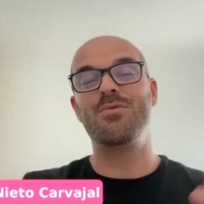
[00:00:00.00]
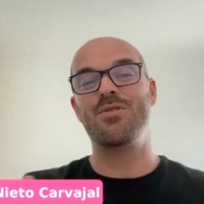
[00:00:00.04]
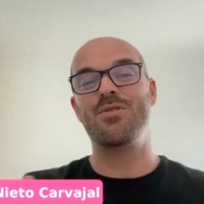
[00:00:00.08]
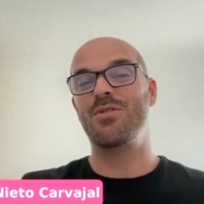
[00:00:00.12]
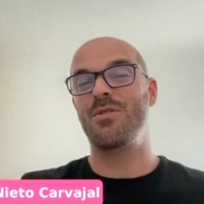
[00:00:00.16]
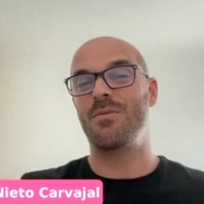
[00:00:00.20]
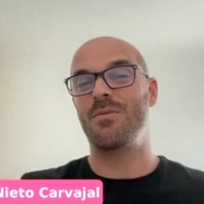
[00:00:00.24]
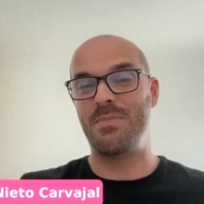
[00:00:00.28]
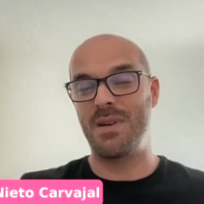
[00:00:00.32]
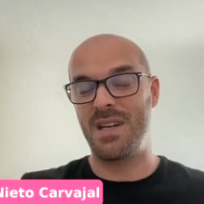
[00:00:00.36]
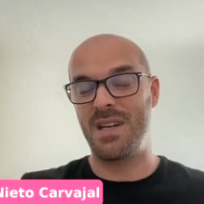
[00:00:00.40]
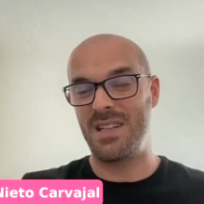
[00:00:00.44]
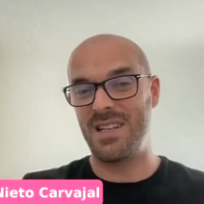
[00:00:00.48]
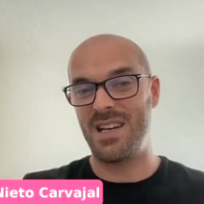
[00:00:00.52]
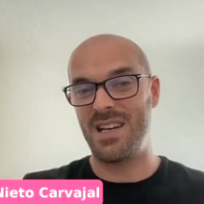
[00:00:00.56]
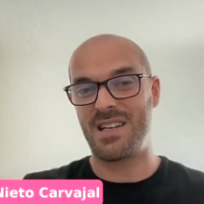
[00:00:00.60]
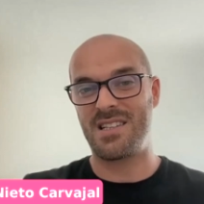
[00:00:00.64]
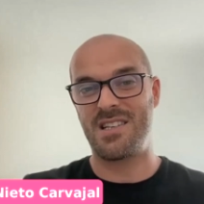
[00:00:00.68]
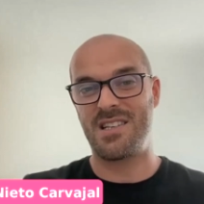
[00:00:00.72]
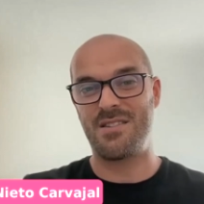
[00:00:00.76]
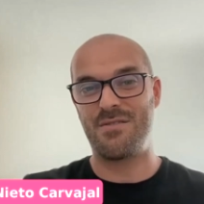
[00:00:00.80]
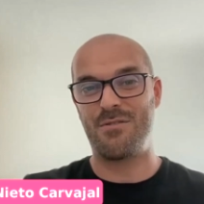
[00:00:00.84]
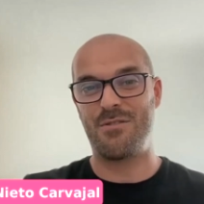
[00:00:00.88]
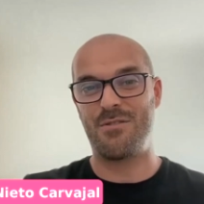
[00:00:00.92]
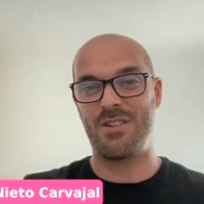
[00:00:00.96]
You don't pay
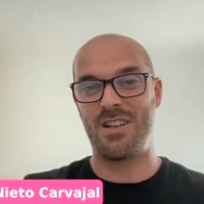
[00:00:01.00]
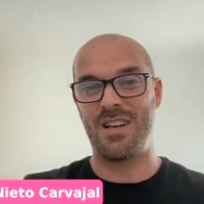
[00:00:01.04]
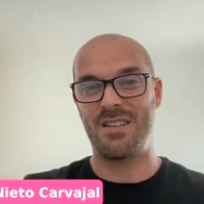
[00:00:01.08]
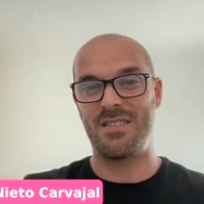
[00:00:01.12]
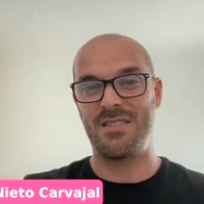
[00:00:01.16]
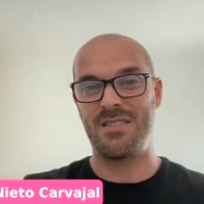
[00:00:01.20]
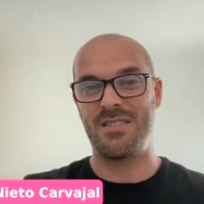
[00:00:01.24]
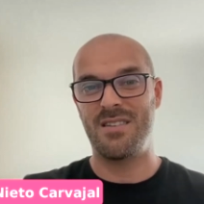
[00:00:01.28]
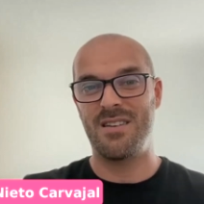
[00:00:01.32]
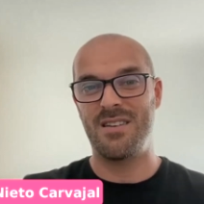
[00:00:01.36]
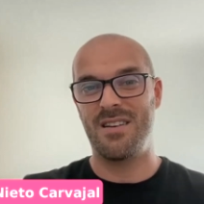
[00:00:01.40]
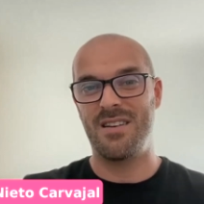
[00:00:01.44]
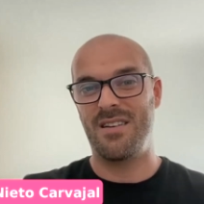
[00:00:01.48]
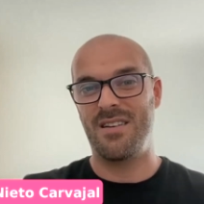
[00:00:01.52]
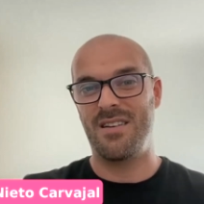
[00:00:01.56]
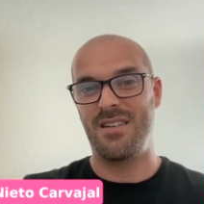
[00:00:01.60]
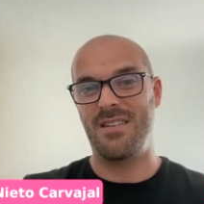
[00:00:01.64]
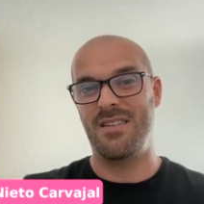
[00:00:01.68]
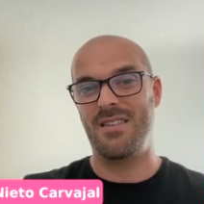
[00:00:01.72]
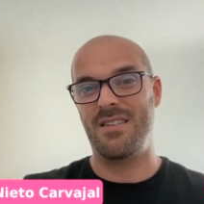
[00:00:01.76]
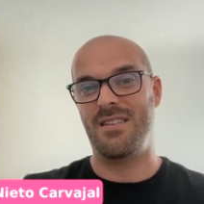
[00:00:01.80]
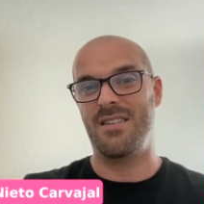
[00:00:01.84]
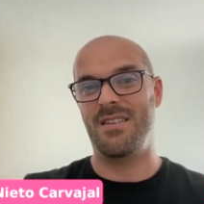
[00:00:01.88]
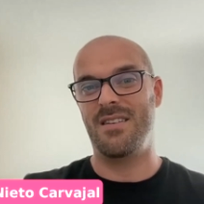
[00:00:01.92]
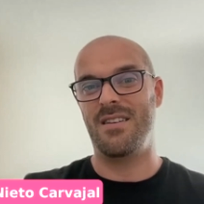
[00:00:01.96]
taxes for that
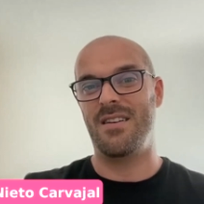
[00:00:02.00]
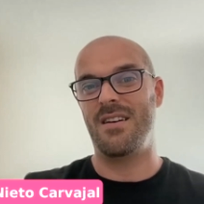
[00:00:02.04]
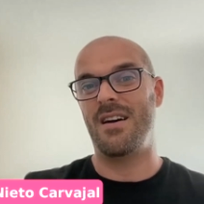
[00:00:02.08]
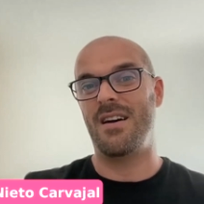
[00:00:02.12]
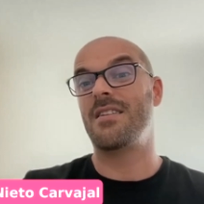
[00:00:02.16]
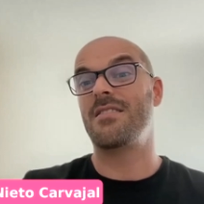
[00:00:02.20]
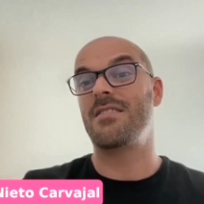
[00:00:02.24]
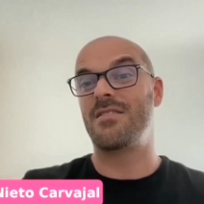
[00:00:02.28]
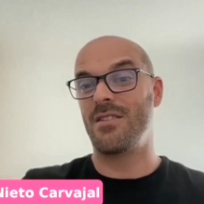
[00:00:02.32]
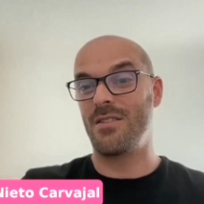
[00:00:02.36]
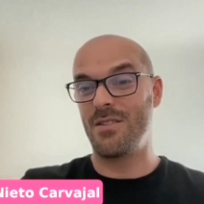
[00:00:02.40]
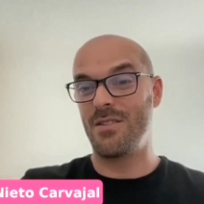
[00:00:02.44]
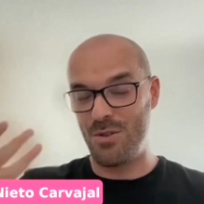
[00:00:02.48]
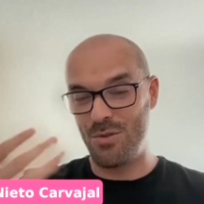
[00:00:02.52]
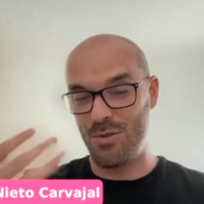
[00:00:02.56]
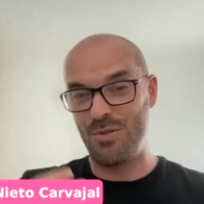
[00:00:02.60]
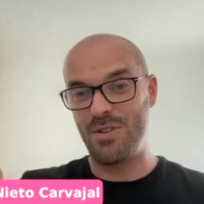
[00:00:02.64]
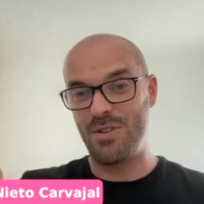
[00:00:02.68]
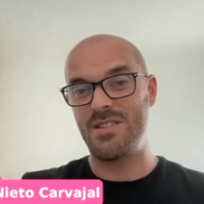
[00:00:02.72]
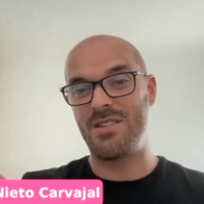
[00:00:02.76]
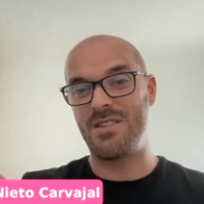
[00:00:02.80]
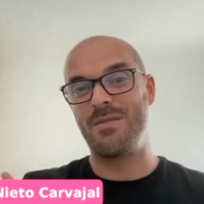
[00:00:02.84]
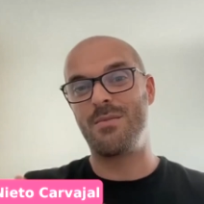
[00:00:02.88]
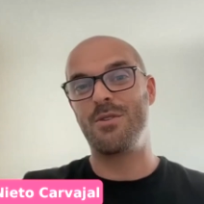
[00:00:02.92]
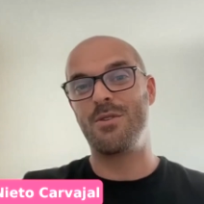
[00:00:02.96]
until you
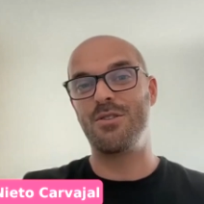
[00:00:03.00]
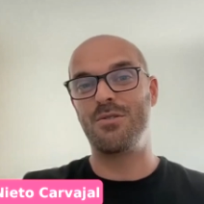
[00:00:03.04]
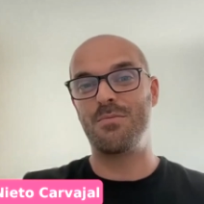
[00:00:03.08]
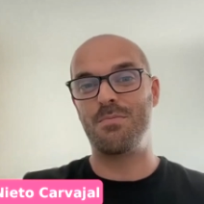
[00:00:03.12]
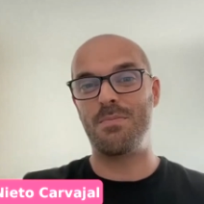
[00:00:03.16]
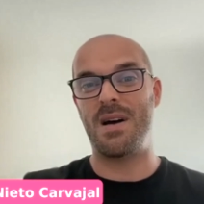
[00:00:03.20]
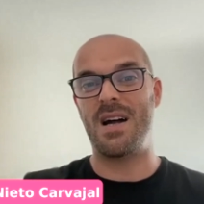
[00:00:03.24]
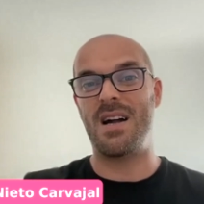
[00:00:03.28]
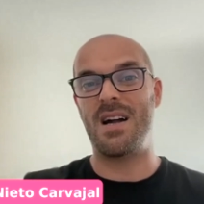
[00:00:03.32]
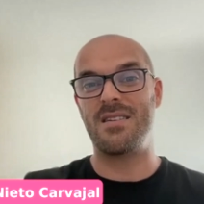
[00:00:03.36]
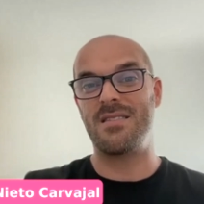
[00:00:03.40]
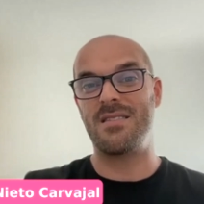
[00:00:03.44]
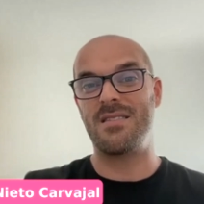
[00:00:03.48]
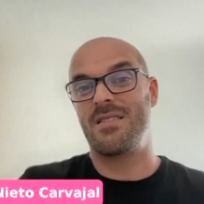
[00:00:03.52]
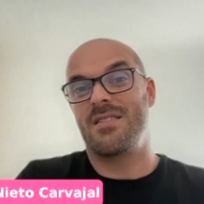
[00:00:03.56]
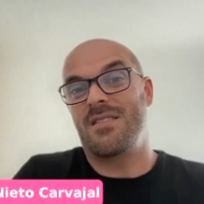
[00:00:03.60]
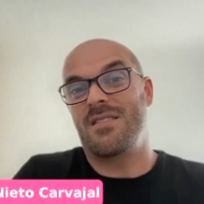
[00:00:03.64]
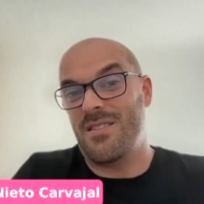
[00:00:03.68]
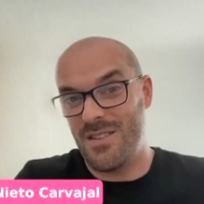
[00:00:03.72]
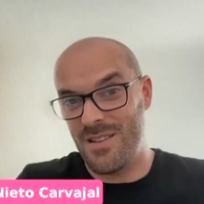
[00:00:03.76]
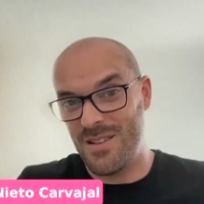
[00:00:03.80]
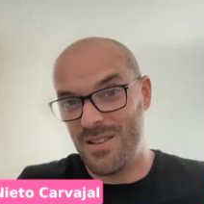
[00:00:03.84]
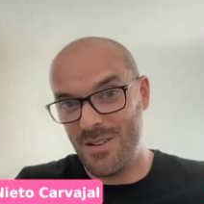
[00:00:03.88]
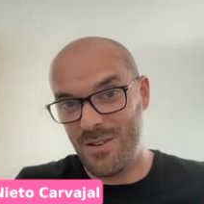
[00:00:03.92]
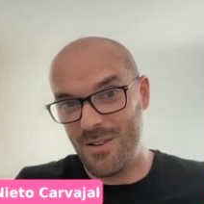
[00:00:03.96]
distribute part
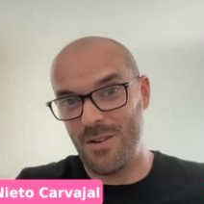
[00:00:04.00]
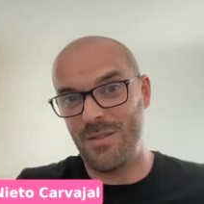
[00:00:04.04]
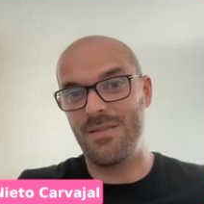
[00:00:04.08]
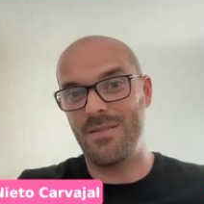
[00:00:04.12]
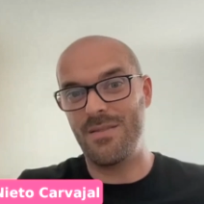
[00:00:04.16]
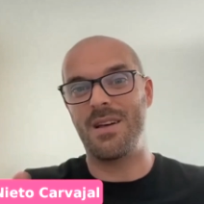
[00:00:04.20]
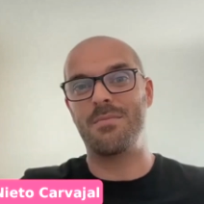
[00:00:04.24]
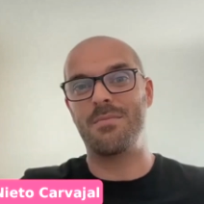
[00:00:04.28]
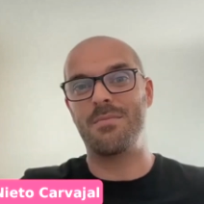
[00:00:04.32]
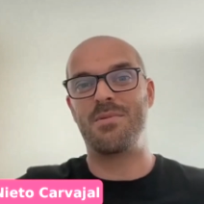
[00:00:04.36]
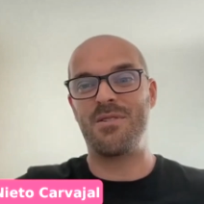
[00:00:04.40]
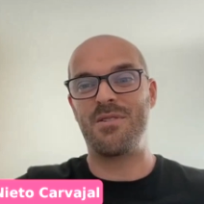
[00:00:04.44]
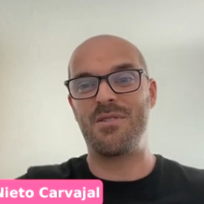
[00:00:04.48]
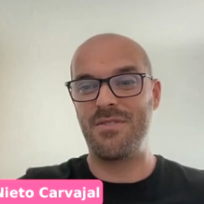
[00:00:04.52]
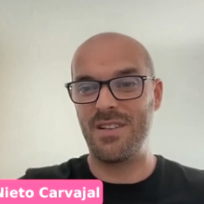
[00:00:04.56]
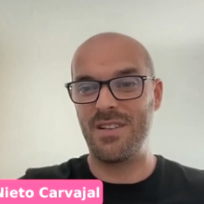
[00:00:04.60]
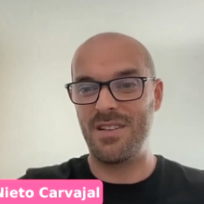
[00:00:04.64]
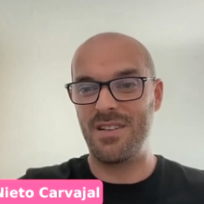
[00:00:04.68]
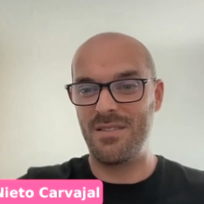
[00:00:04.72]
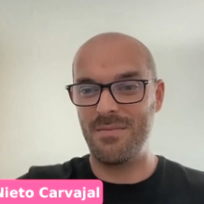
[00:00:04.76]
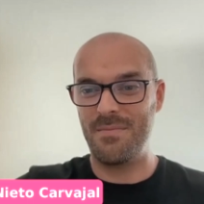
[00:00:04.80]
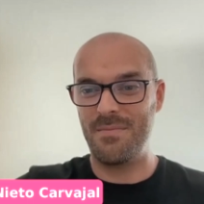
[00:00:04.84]
of that profit.